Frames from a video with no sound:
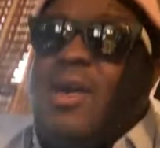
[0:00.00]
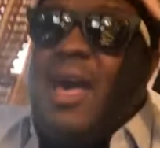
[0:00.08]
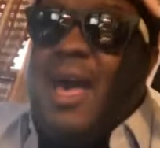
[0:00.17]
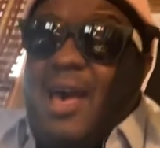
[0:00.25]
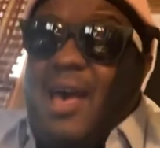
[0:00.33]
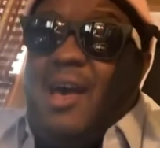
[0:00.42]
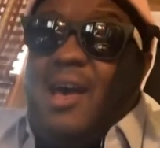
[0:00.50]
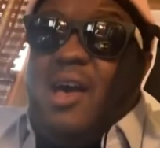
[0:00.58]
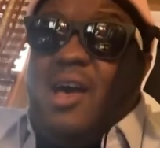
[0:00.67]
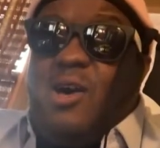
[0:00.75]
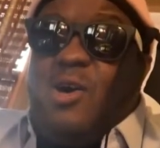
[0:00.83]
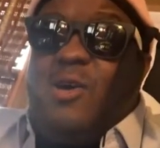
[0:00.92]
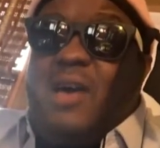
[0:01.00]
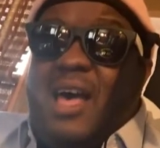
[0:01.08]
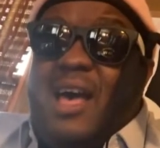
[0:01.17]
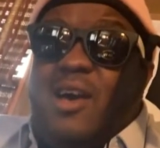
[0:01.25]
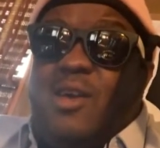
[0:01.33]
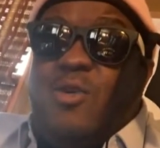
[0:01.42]

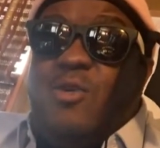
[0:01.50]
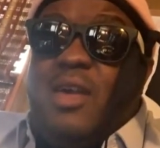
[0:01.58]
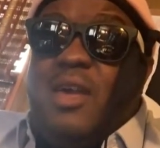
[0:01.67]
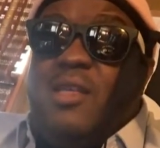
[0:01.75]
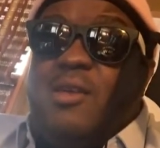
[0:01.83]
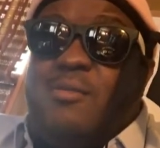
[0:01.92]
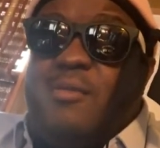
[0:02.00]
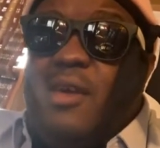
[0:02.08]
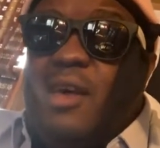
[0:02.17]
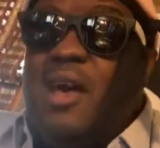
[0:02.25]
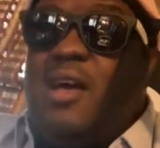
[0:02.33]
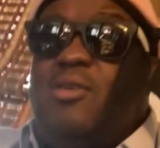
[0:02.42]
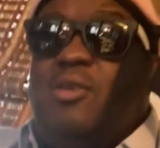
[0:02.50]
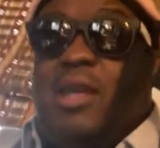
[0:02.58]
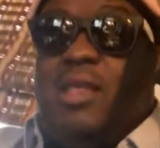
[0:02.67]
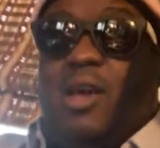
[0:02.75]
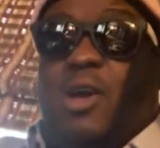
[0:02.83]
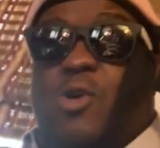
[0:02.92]
How you get them? How you get
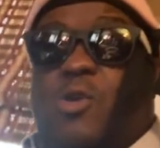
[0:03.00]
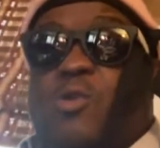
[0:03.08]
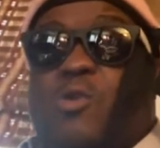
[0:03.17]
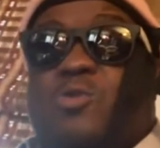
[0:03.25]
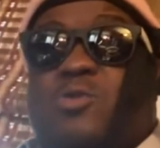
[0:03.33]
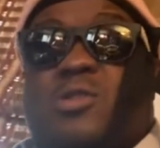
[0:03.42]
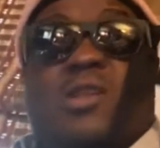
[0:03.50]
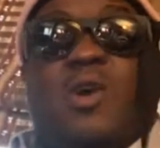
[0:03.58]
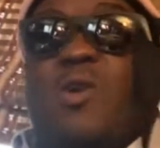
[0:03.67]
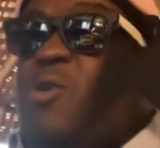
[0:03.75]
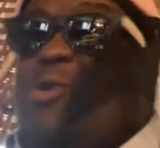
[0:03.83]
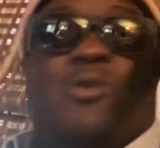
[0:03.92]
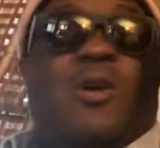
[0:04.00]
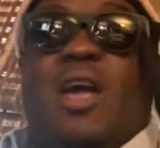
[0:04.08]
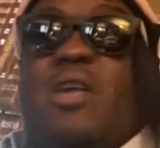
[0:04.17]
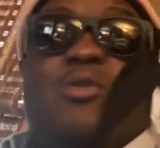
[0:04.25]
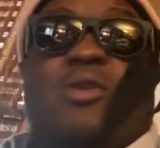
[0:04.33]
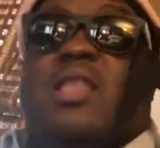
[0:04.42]
those? Oh, how
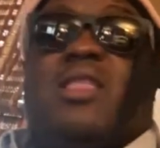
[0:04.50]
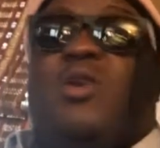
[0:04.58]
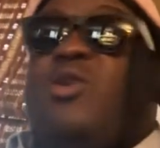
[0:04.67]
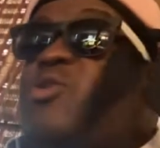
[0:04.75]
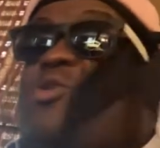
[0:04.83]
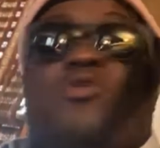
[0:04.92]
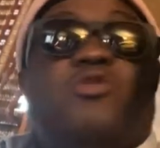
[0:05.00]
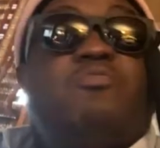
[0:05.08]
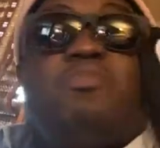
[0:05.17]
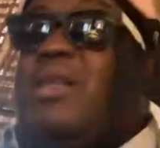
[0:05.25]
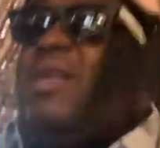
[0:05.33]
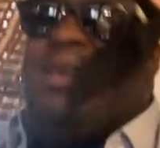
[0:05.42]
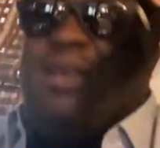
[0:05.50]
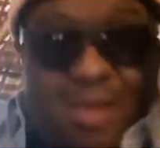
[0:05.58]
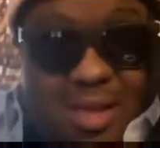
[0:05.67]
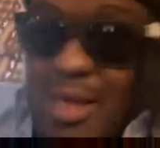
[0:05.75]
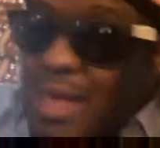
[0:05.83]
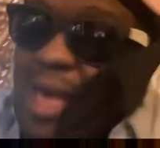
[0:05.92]
you get those, buddy?
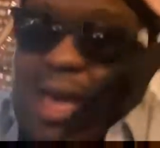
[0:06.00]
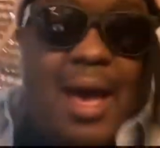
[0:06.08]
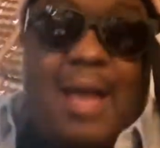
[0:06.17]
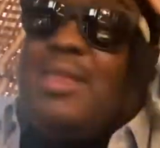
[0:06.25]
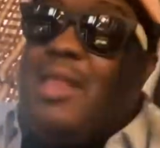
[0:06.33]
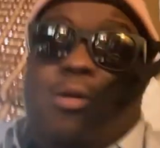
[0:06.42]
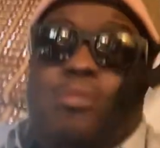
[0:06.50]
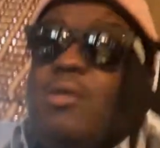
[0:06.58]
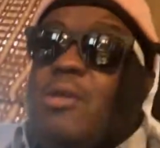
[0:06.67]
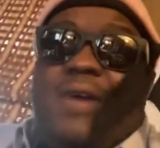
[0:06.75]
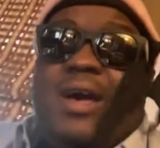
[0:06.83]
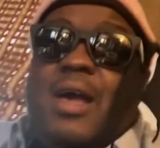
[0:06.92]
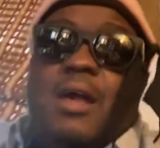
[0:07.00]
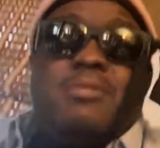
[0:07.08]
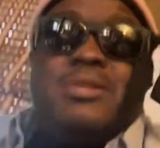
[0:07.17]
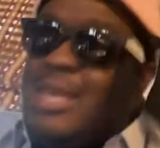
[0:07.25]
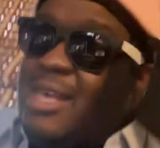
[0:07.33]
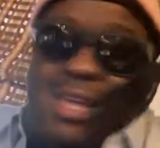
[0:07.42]
I don't know the
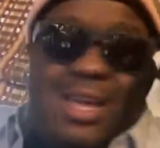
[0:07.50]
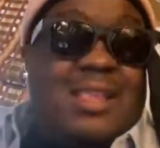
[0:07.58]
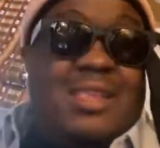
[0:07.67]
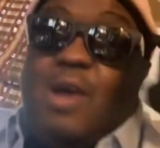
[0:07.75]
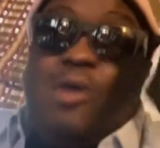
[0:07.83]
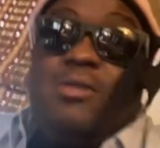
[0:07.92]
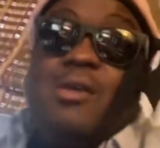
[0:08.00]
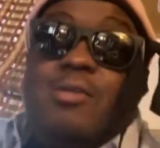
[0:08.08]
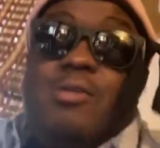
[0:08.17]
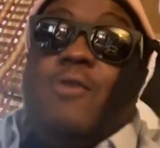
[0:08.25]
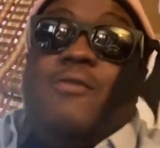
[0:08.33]
vibes. I don't know your